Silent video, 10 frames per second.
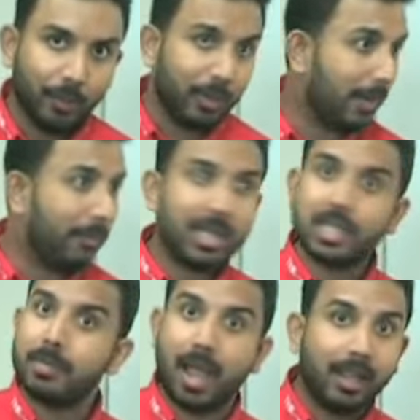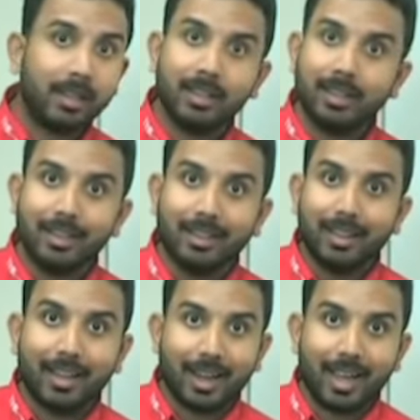with a big smile,
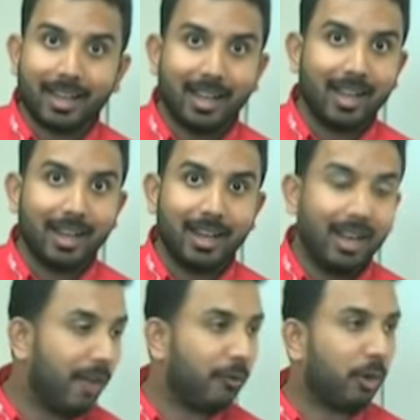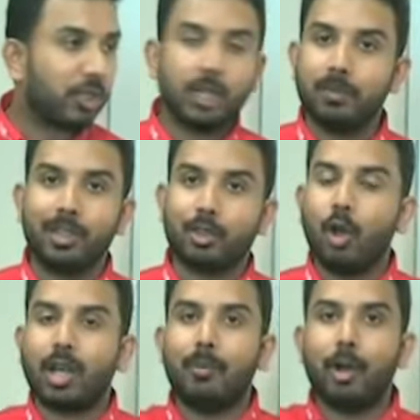all right? Loved watching me
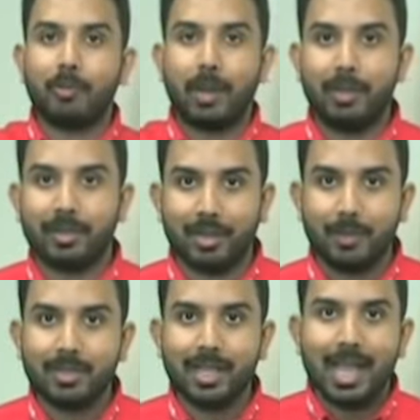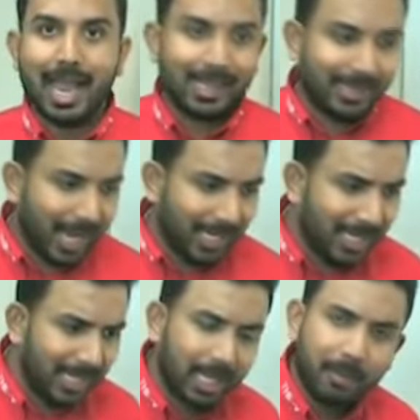talk about my big dreams. And then
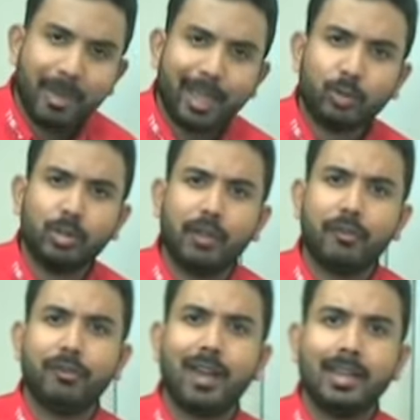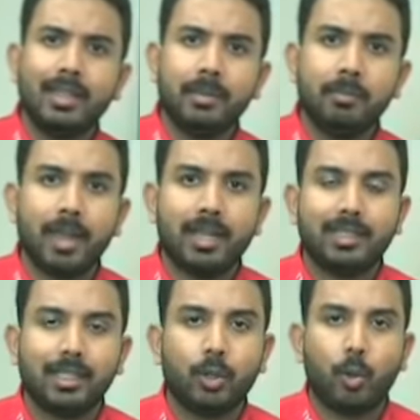he came back to the
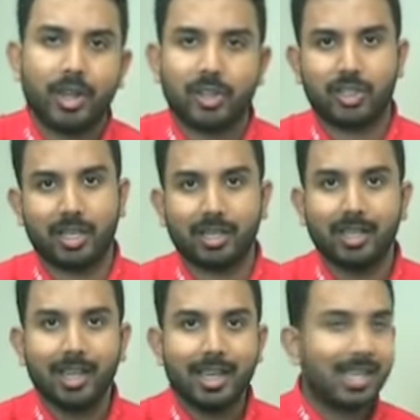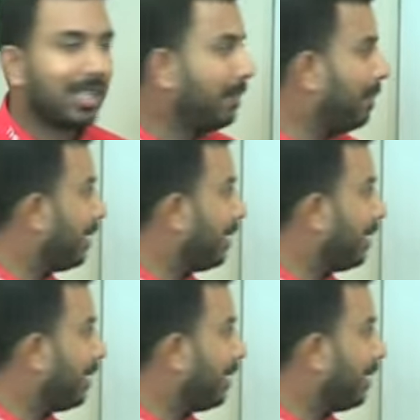fundamental question. He said,